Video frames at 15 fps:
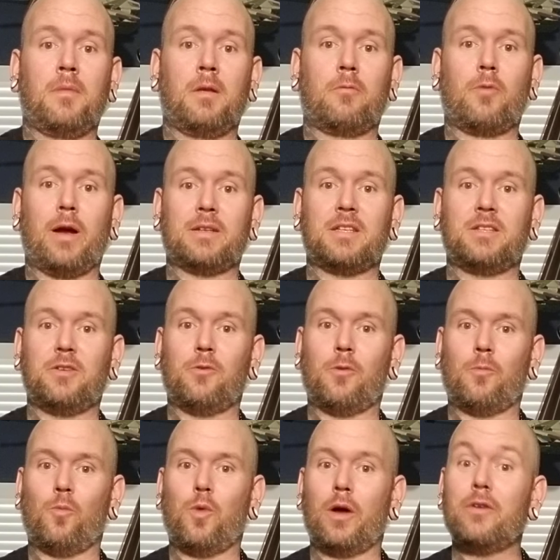right, to do
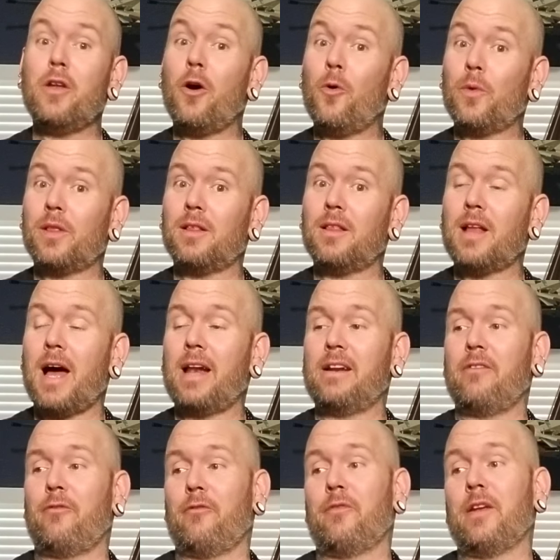one note with a lot of
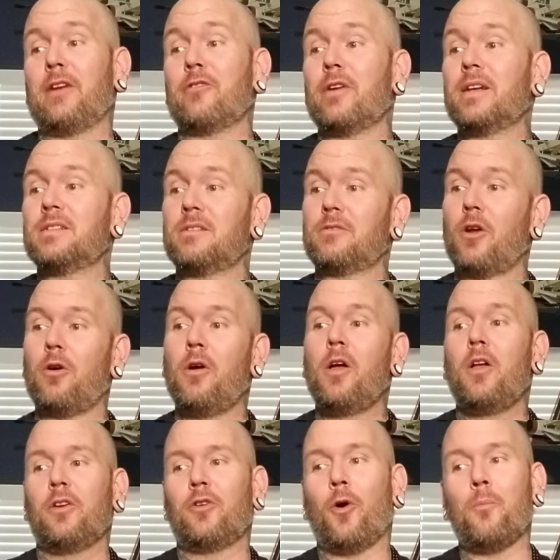different fingerings.
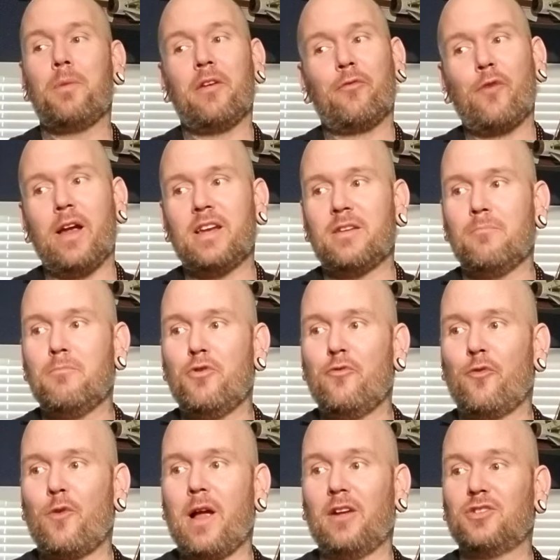Don't be afraid to
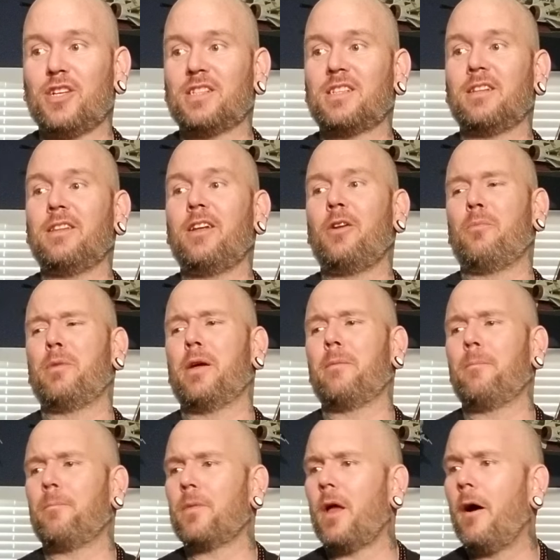move around just a little
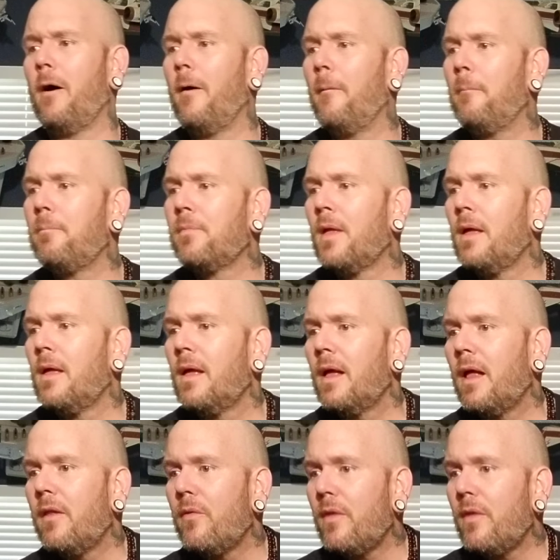bit. And